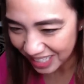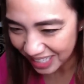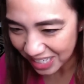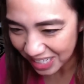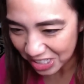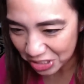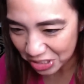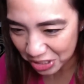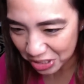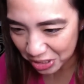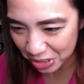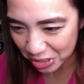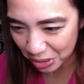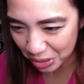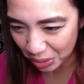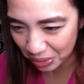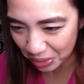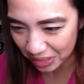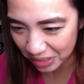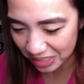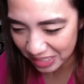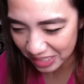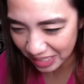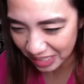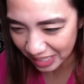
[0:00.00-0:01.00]
She
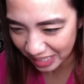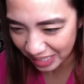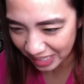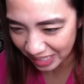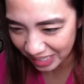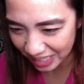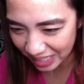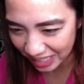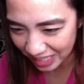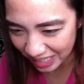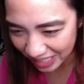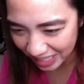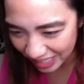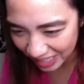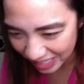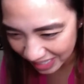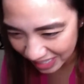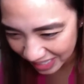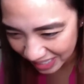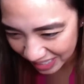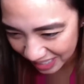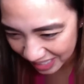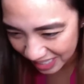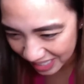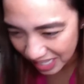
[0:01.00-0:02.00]
totally did.
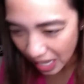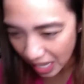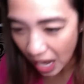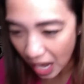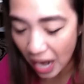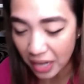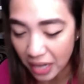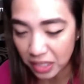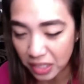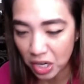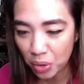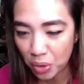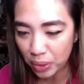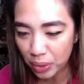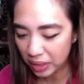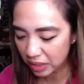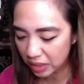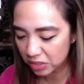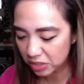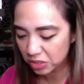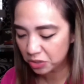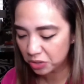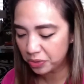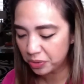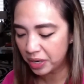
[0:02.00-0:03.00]
I know it
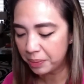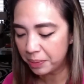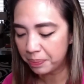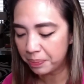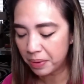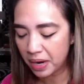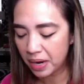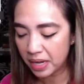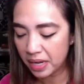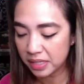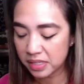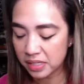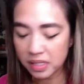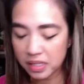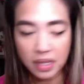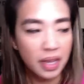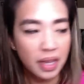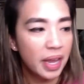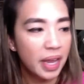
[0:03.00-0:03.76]
is a great price.